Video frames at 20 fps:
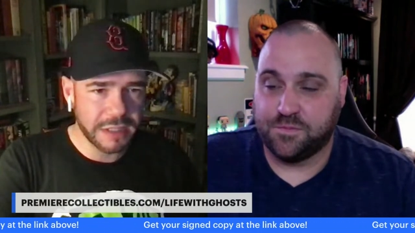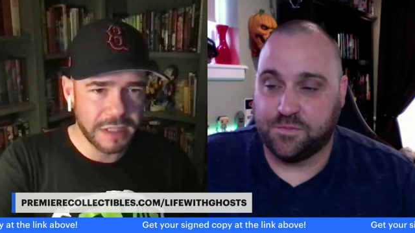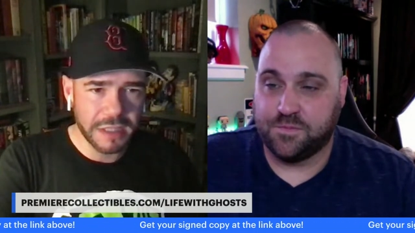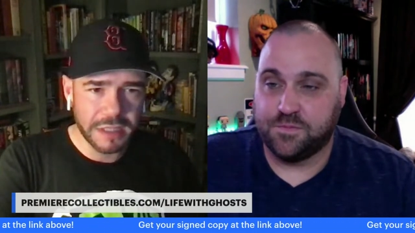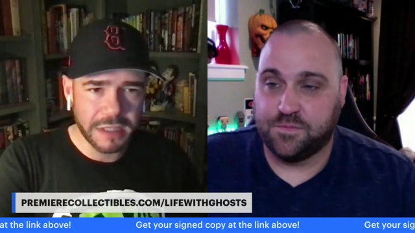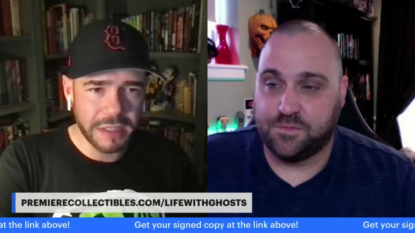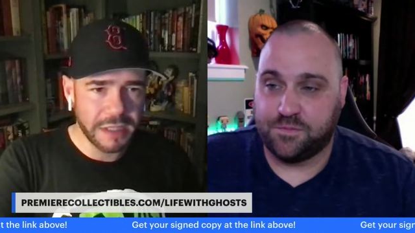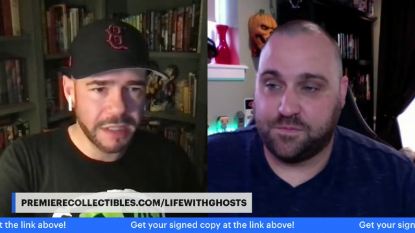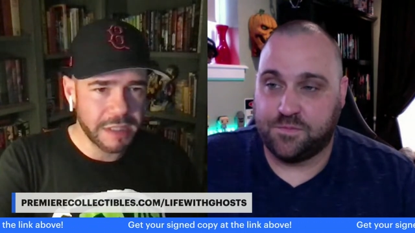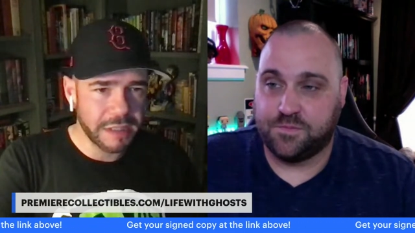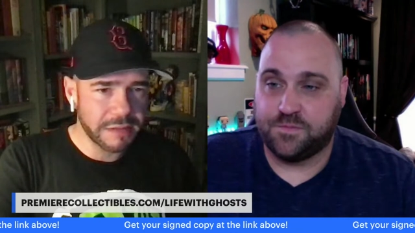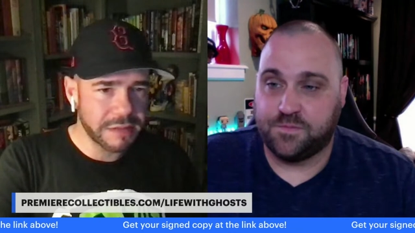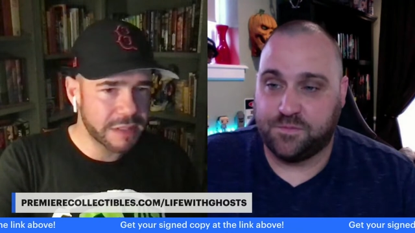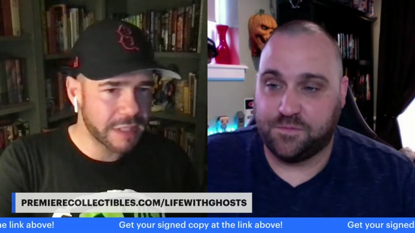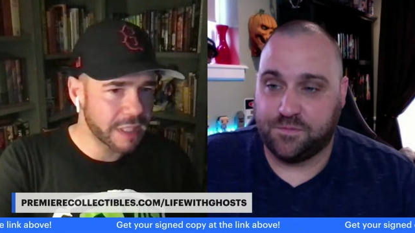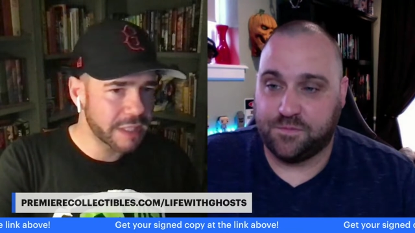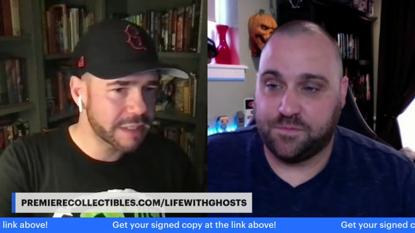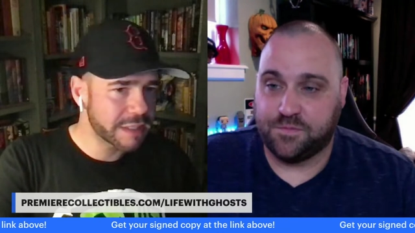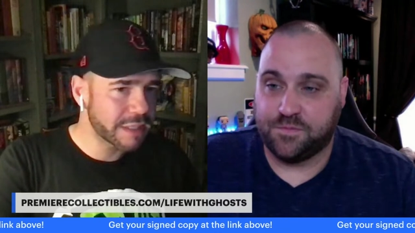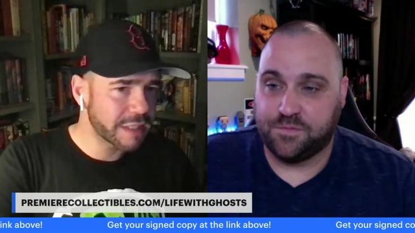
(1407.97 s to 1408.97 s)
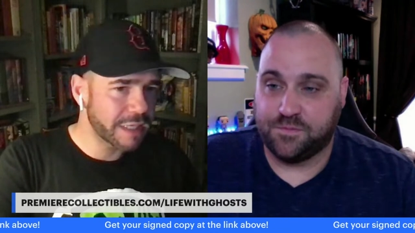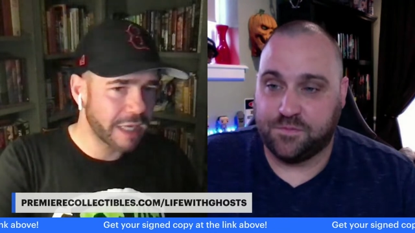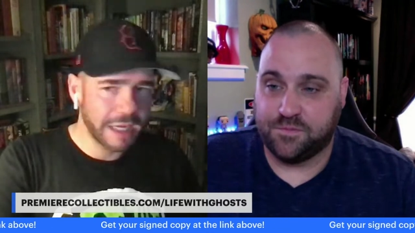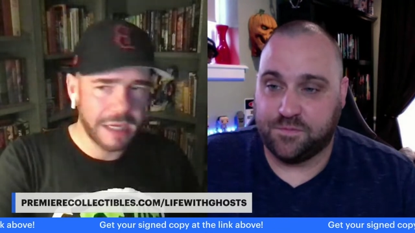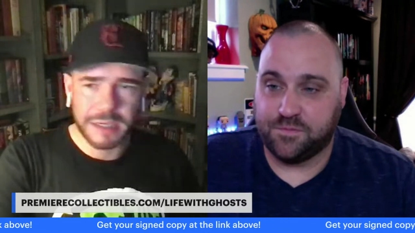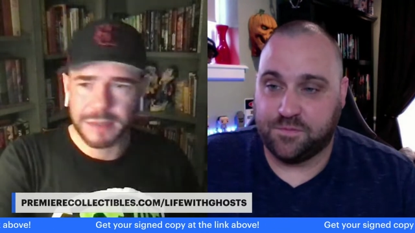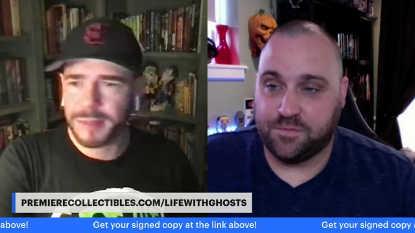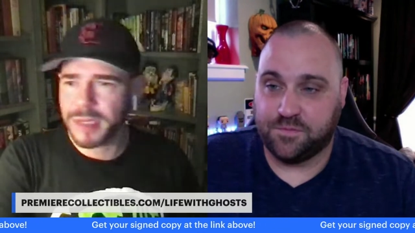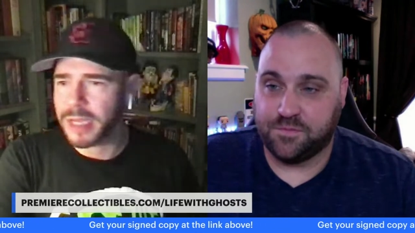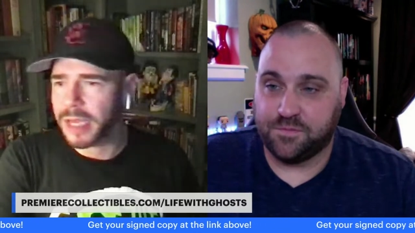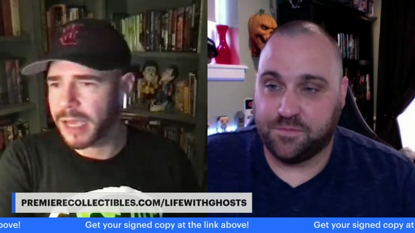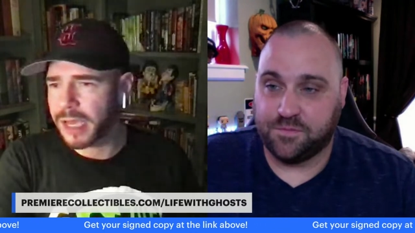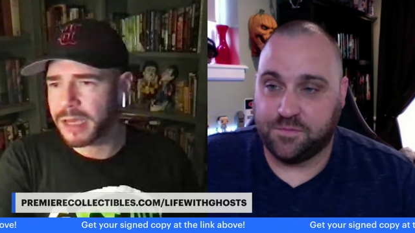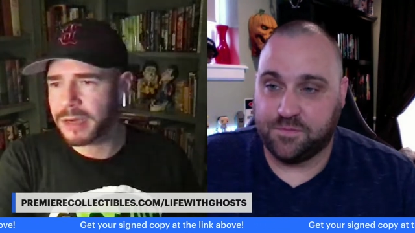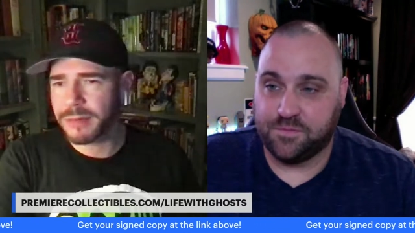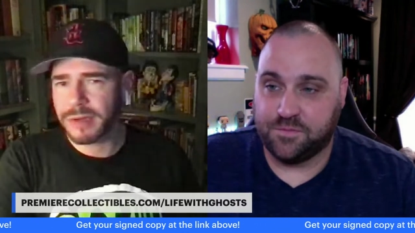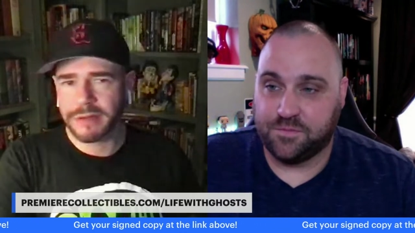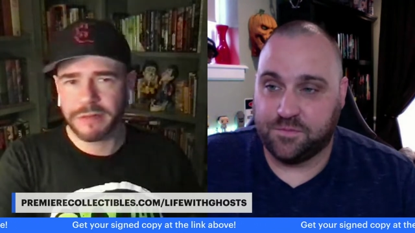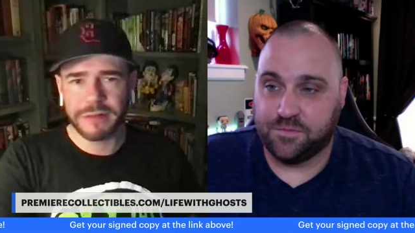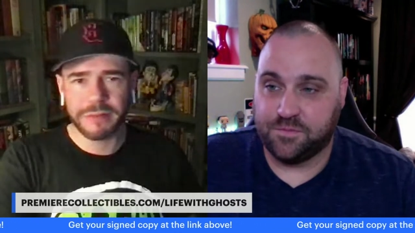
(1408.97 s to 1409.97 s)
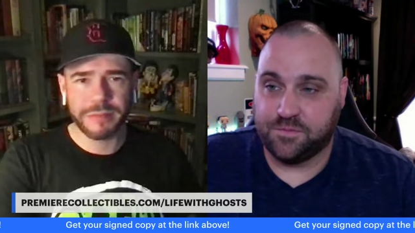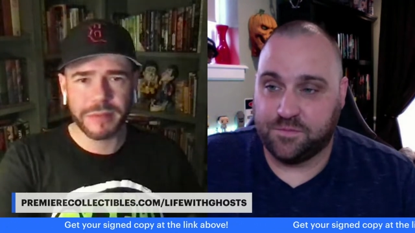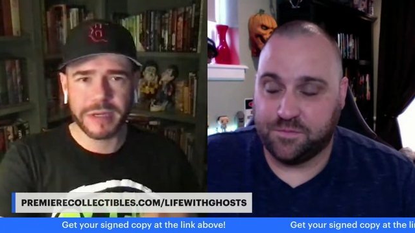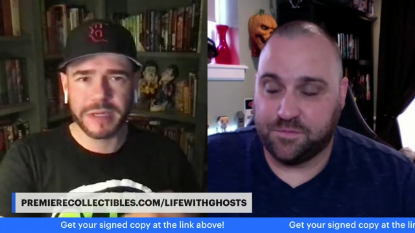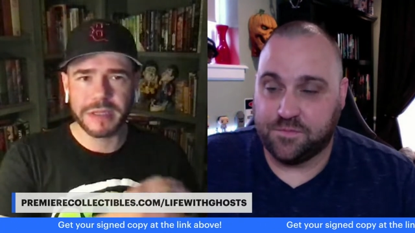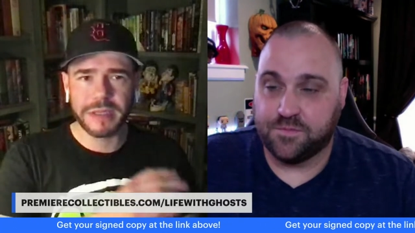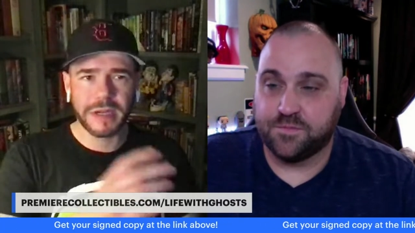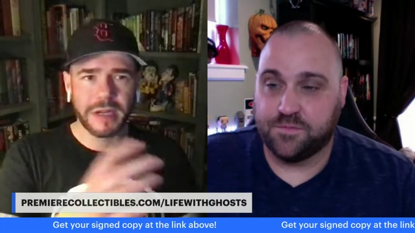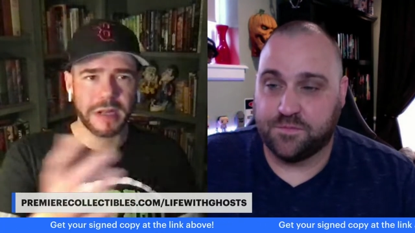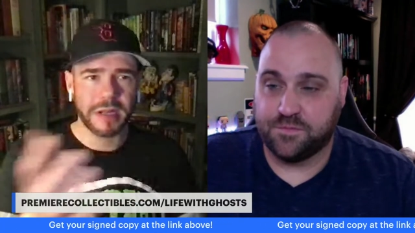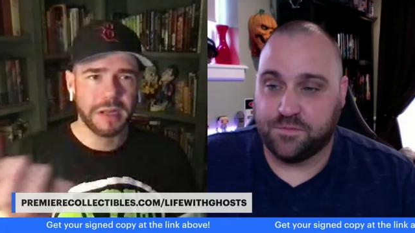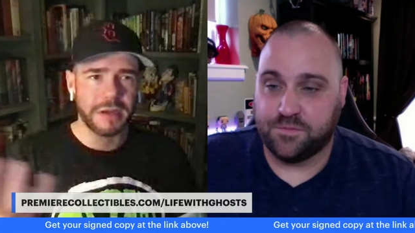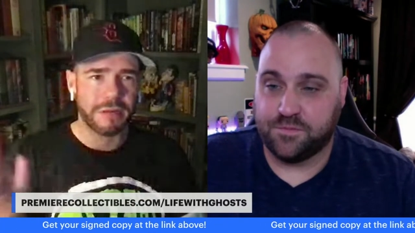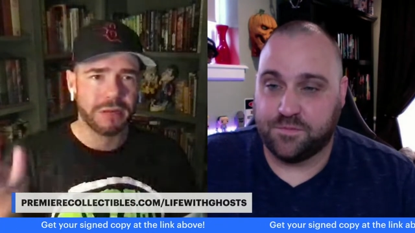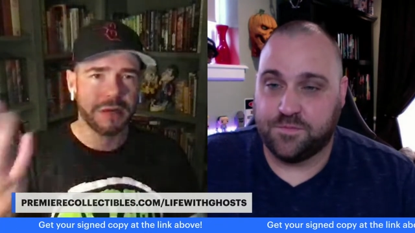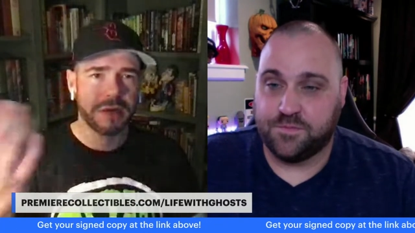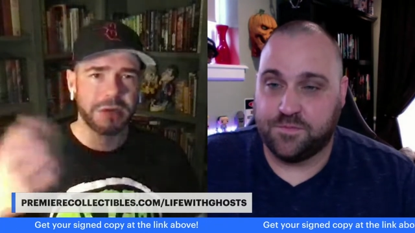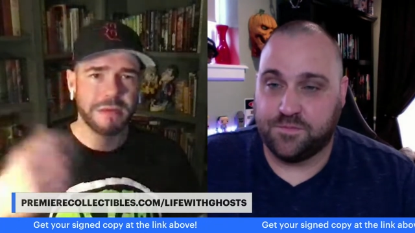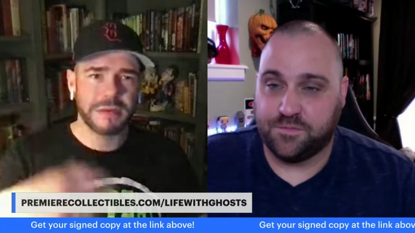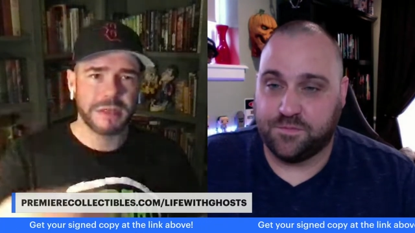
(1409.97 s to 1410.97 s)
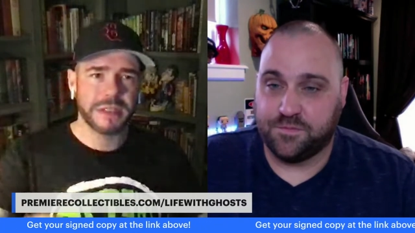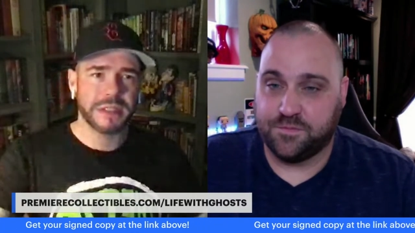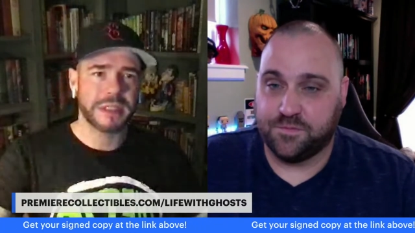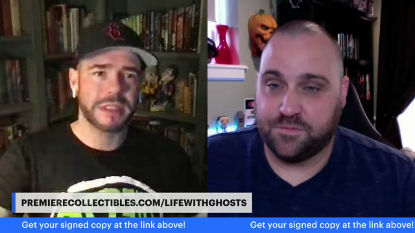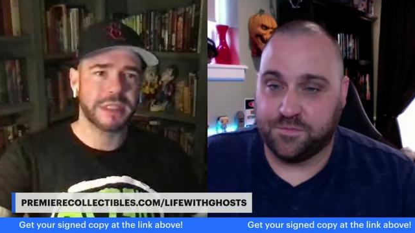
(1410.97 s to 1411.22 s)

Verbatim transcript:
Speaker 1: And, you know, Dustin, Amy, Adam, everybody that I, I work with.